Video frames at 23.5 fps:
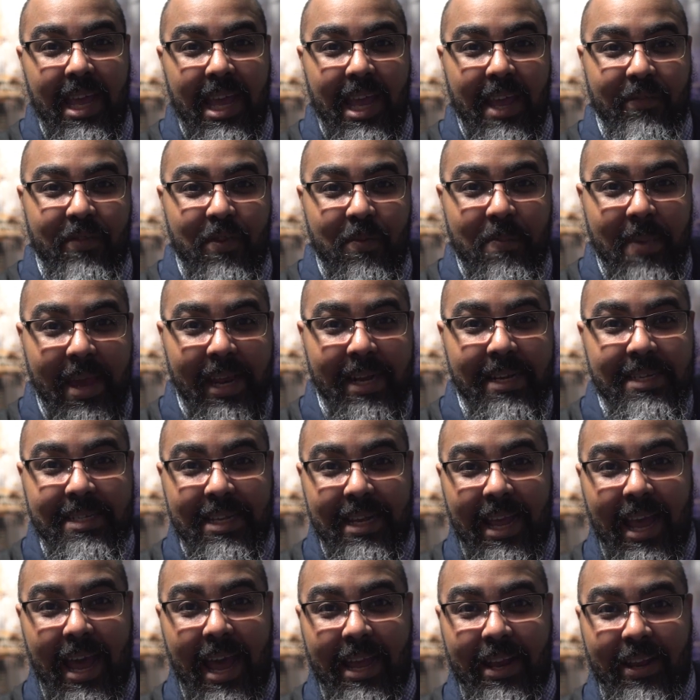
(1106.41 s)
If you managed to
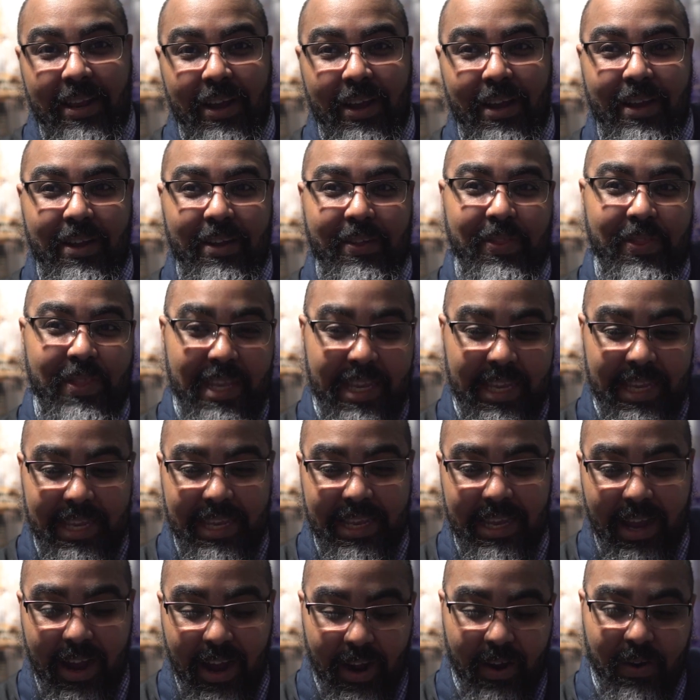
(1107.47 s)
get
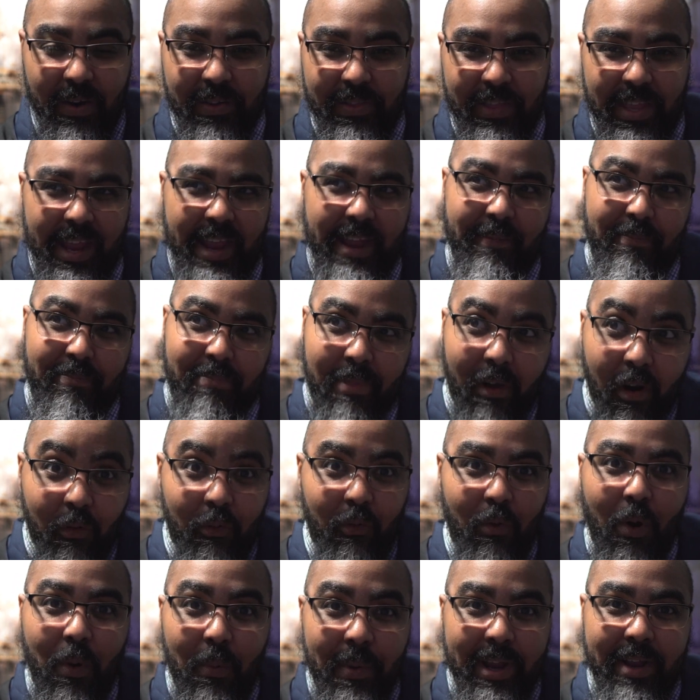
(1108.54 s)
that
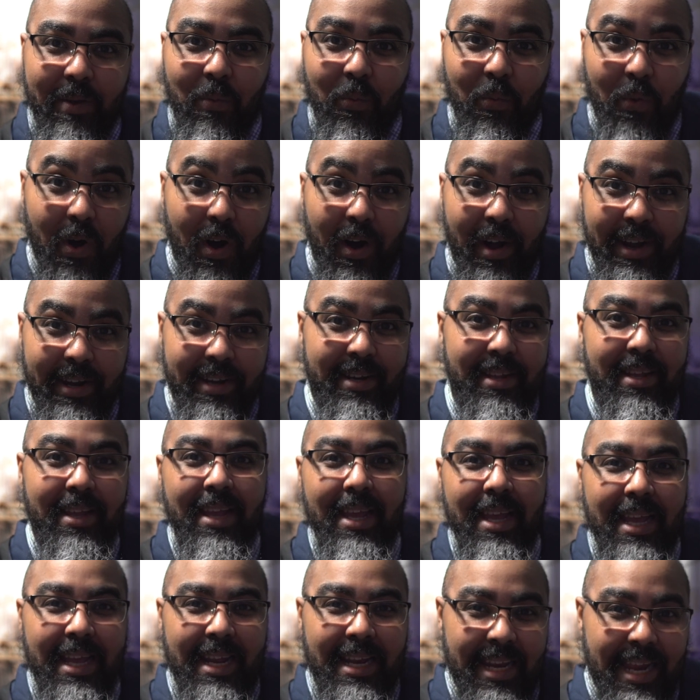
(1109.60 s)
heroic wand,
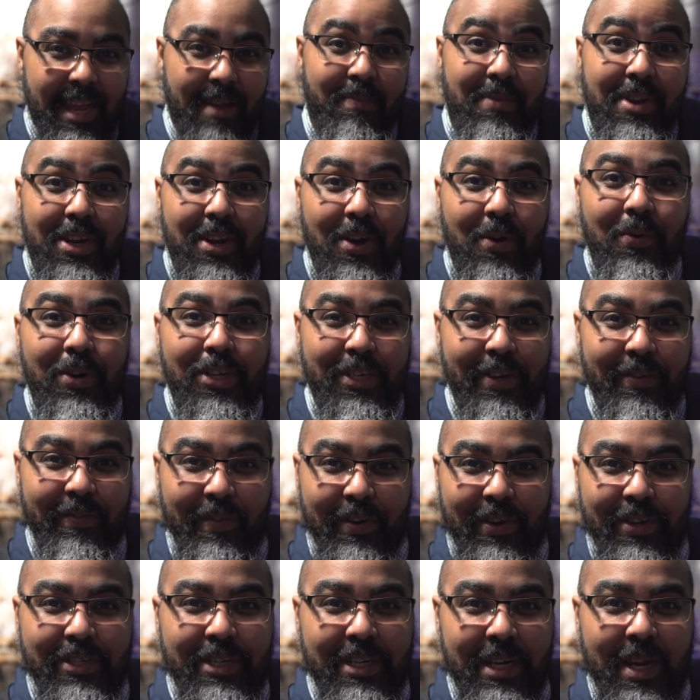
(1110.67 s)
let me know what your
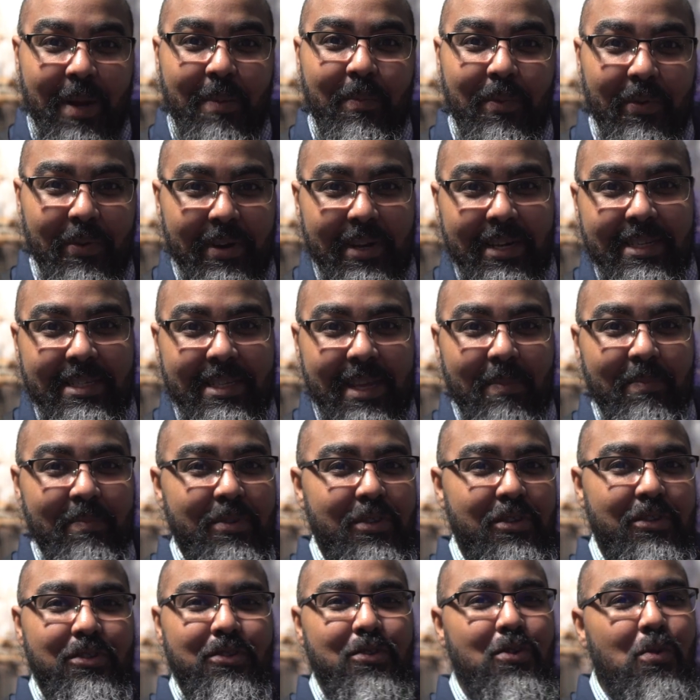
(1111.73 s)
version number is. I'm
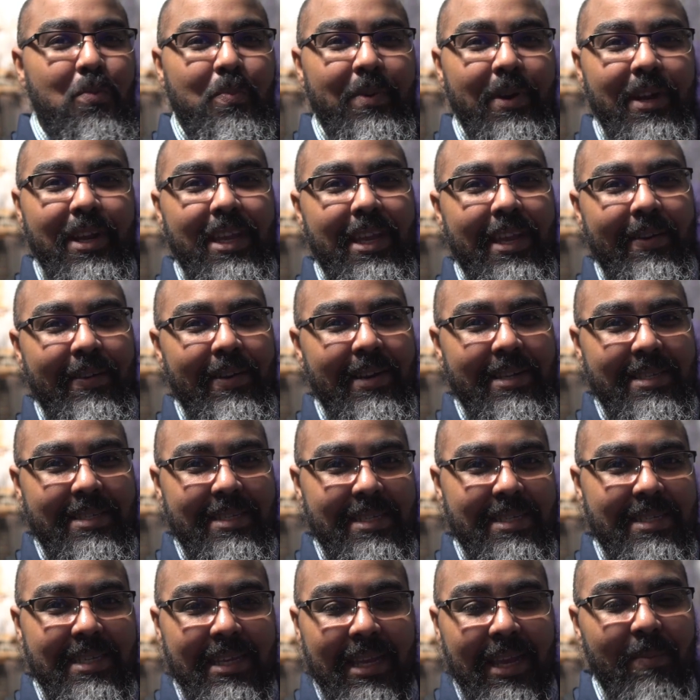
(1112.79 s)
super curious
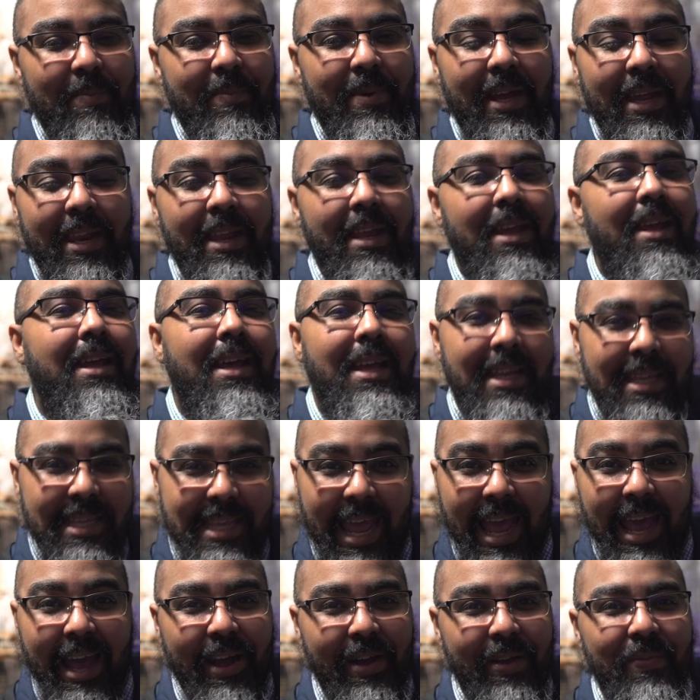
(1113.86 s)
to see. But
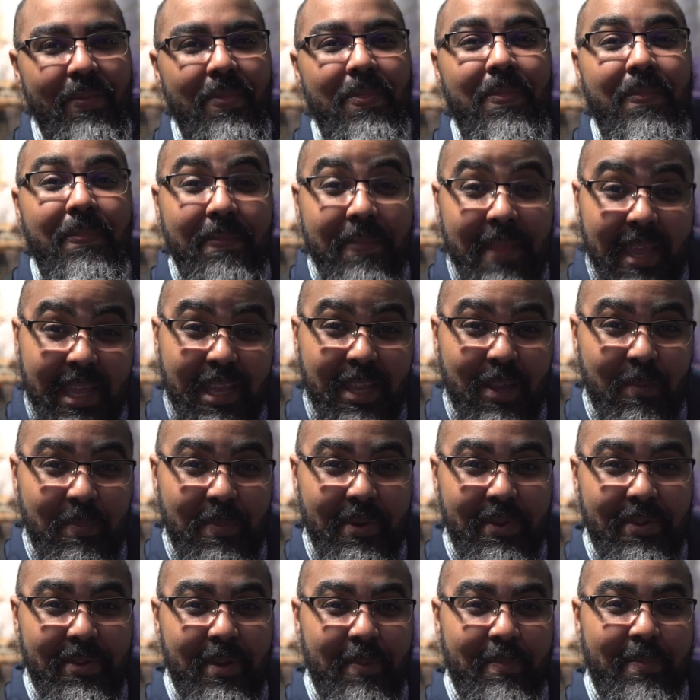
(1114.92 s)
yeah, thank you,
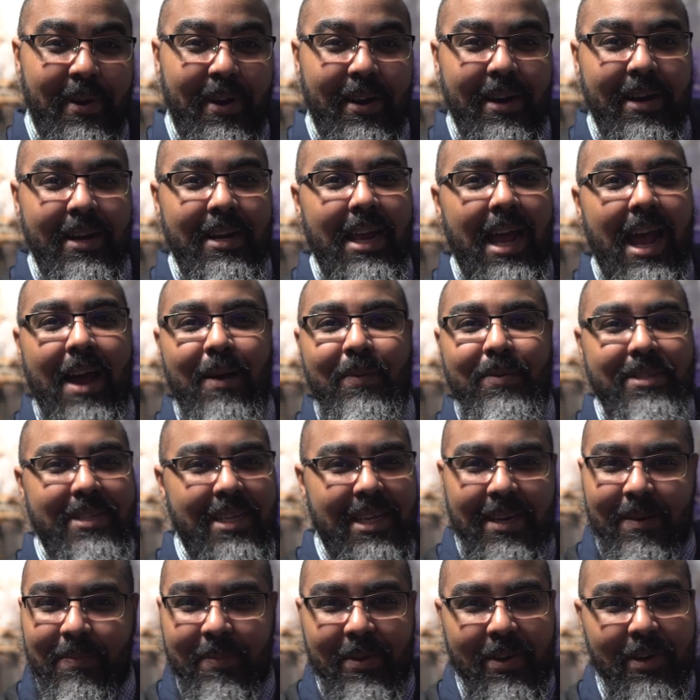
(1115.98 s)
Bill the Bard. I was like
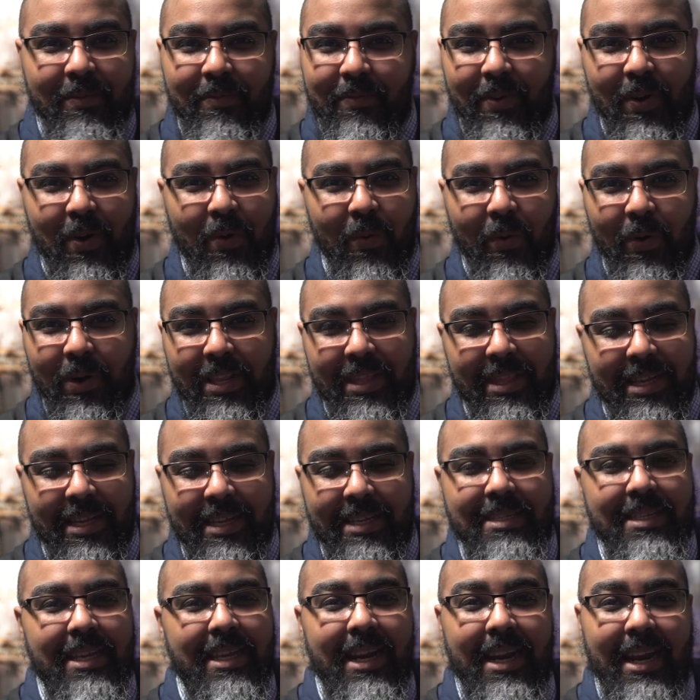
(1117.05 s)
in the middle of recording
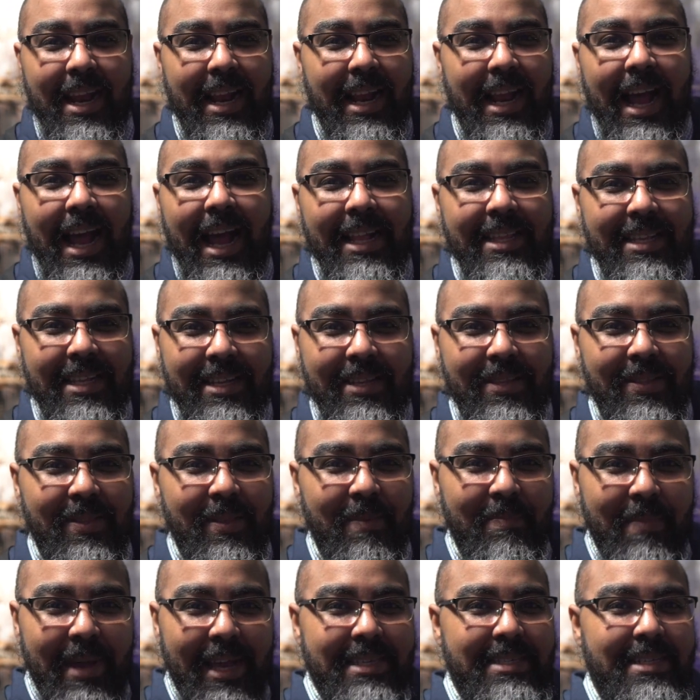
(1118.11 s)
this, and then I got the
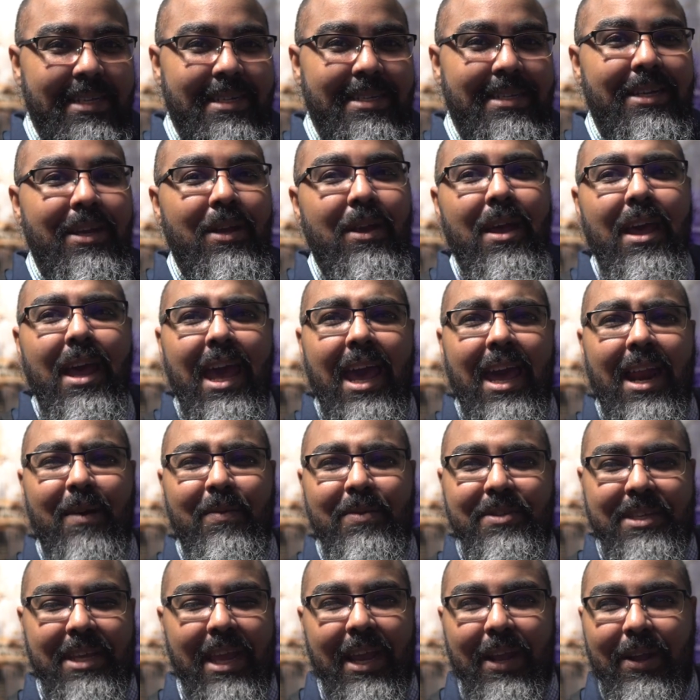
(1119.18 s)
message, and I
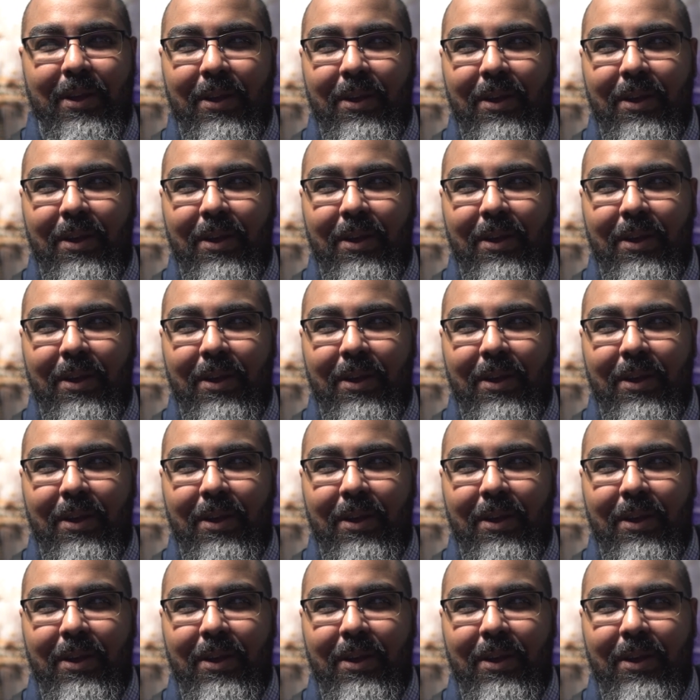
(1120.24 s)
was like,